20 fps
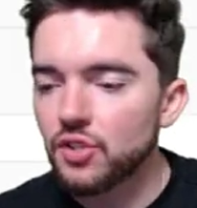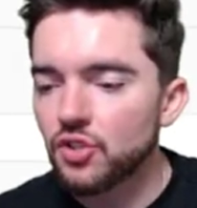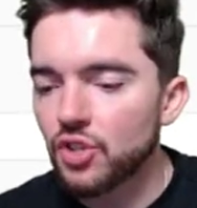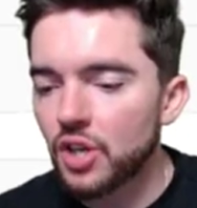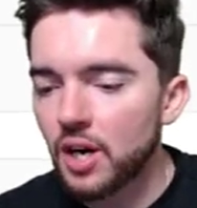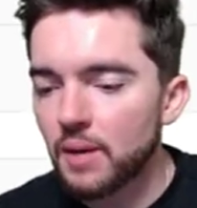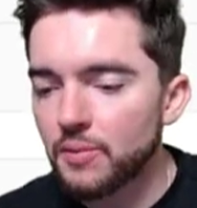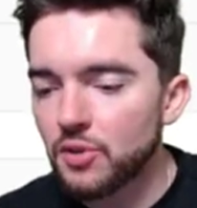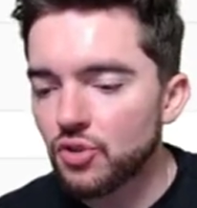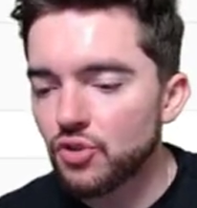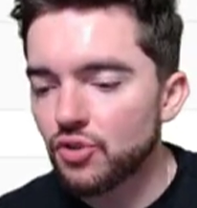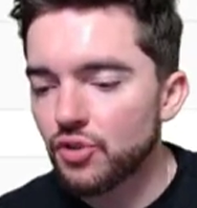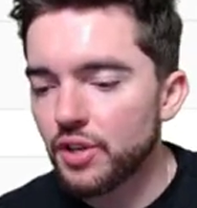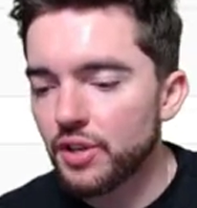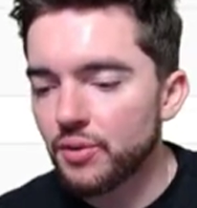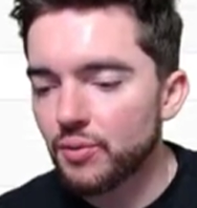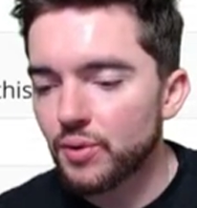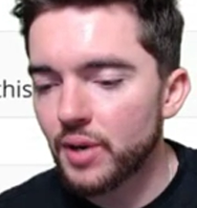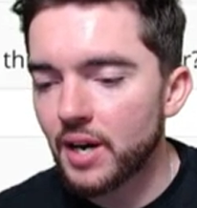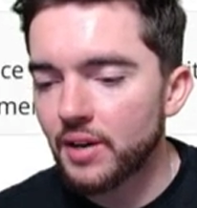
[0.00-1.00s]
job usually
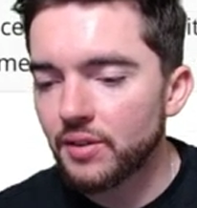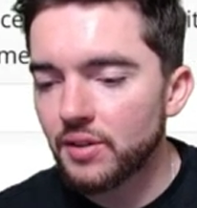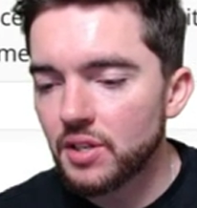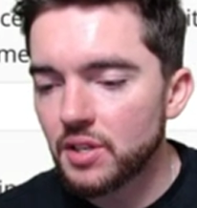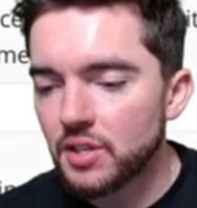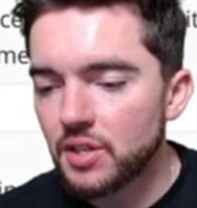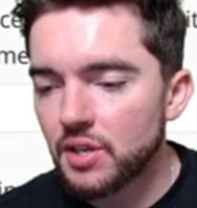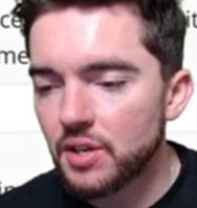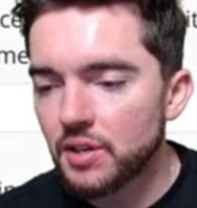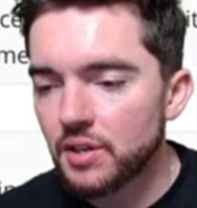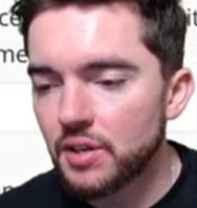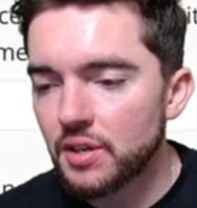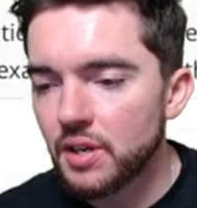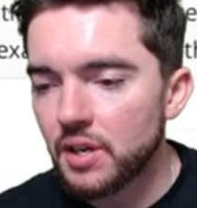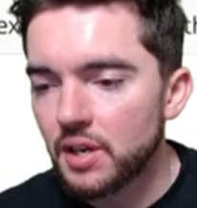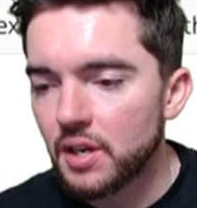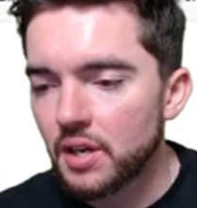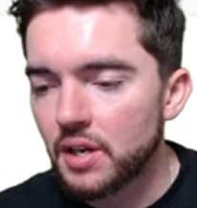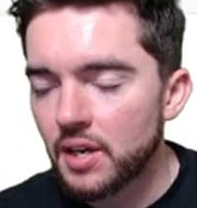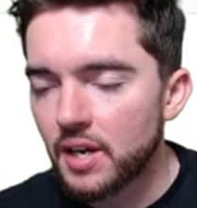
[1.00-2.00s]
throughout the year
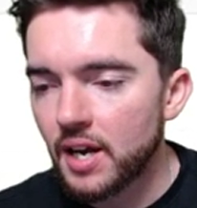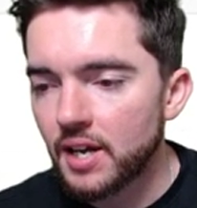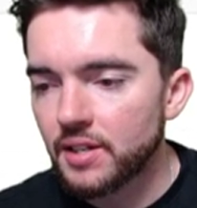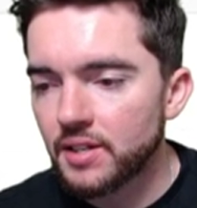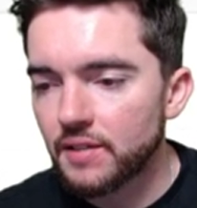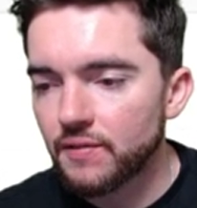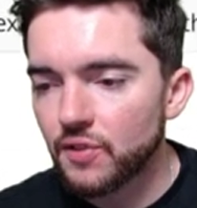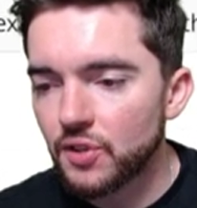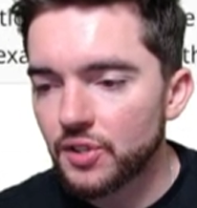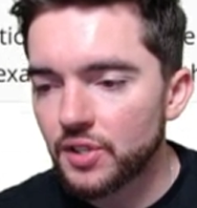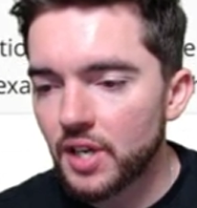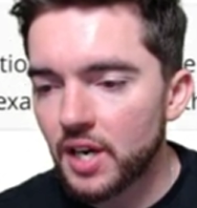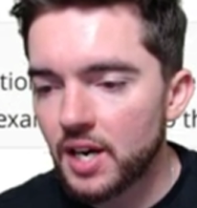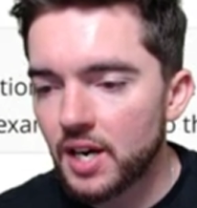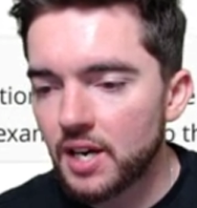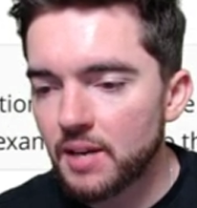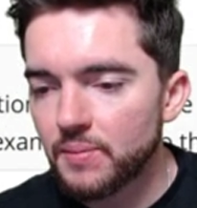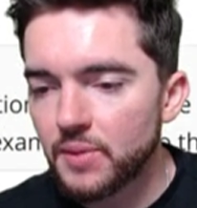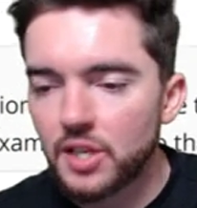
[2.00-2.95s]
at different times.